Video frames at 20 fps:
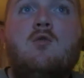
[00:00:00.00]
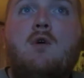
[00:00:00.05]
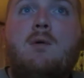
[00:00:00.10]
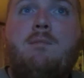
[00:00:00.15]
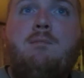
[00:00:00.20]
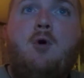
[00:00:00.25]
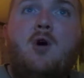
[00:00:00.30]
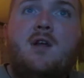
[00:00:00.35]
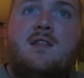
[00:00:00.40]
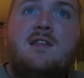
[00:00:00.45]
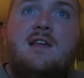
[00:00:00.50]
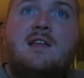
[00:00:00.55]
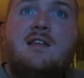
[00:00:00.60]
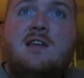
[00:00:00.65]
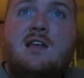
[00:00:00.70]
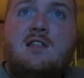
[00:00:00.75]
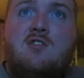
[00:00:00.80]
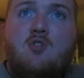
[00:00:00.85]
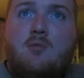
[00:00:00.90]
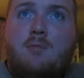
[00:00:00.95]
Reports
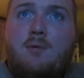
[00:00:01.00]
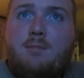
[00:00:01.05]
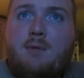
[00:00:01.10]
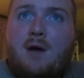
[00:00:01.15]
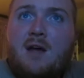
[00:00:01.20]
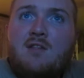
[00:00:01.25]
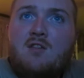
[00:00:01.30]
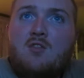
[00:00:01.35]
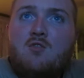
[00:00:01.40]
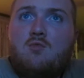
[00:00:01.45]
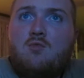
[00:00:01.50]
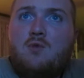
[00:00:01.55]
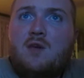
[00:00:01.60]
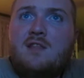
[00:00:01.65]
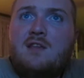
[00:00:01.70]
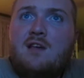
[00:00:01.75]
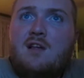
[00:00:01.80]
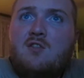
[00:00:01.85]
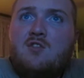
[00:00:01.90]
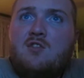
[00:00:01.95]
on consumer prices,
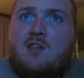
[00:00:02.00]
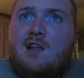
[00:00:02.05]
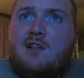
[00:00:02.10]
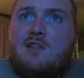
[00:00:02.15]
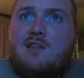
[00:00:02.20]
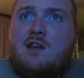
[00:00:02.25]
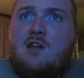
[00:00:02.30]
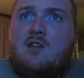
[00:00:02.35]
retail sales,